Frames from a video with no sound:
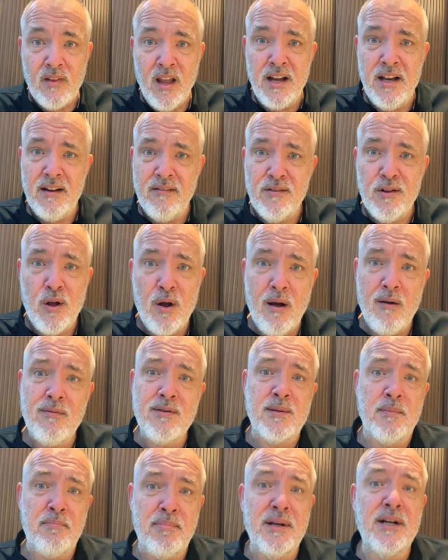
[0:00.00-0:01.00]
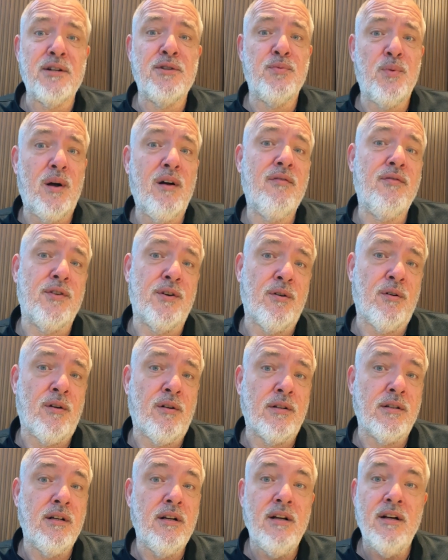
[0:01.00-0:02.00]
And even though I was a big
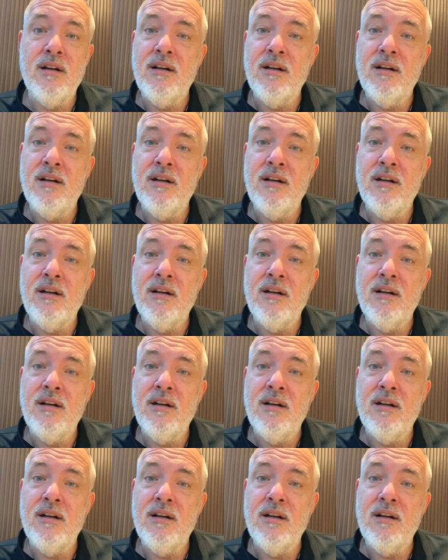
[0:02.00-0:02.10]
12-year-old,